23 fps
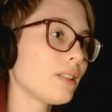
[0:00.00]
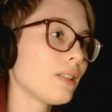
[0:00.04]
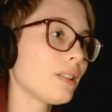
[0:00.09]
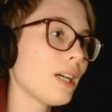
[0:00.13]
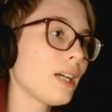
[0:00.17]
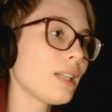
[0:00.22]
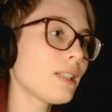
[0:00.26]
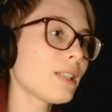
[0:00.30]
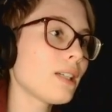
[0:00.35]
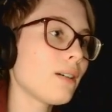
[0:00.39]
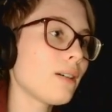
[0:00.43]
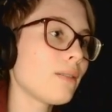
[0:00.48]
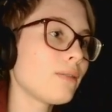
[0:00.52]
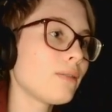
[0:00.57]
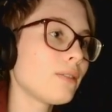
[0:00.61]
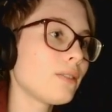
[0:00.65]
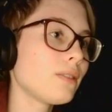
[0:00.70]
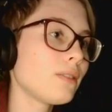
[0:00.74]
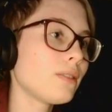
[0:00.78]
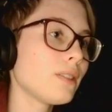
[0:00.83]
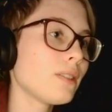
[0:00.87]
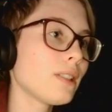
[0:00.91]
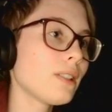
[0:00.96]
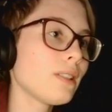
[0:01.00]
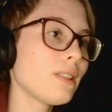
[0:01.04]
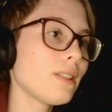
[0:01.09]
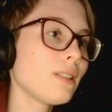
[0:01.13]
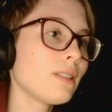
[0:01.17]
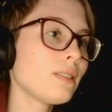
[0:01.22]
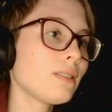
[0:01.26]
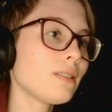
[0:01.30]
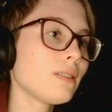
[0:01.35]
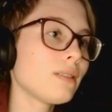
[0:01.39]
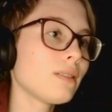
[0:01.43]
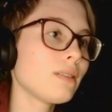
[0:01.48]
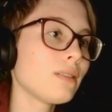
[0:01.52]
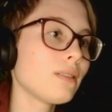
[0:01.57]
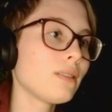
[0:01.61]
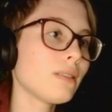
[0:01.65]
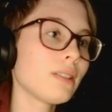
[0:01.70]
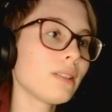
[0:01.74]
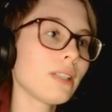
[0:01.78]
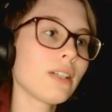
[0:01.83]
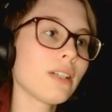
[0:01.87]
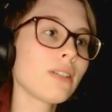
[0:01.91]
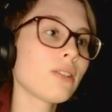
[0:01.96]
That's helpful, isn't it?
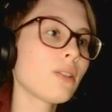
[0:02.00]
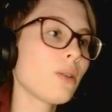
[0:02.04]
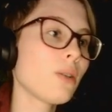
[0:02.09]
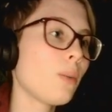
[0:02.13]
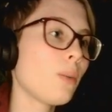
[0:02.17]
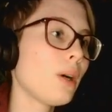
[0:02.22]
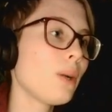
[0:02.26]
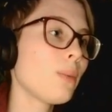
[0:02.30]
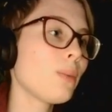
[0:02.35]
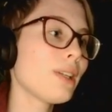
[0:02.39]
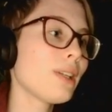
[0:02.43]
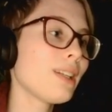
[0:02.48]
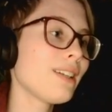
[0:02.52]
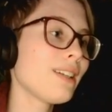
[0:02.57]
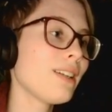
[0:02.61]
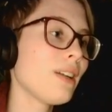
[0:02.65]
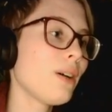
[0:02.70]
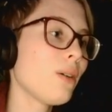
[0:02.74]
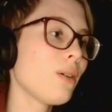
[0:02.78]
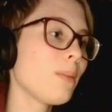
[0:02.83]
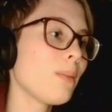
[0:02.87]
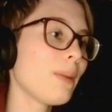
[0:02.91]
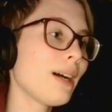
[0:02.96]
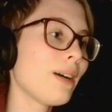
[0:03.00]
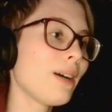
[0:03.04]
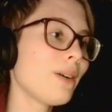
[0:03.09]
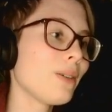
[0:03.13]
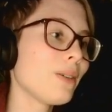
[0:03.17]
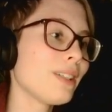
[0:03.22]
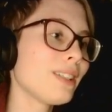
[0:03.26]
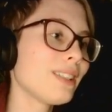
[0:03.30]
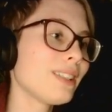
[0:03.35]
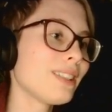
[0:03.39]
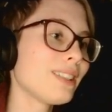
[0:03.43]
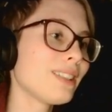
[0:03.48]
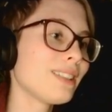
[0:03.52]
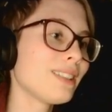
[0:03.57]
There's the one we didn't know about.